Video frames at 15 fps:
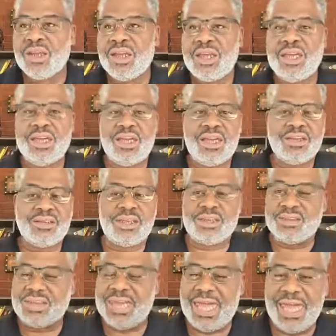
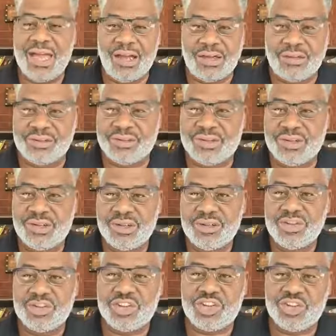It tells
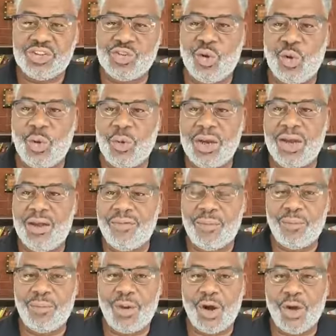the story of the
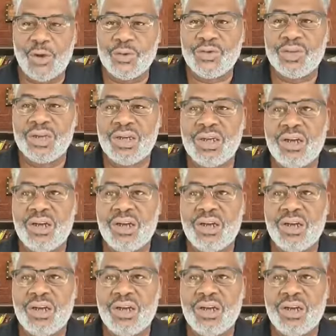birth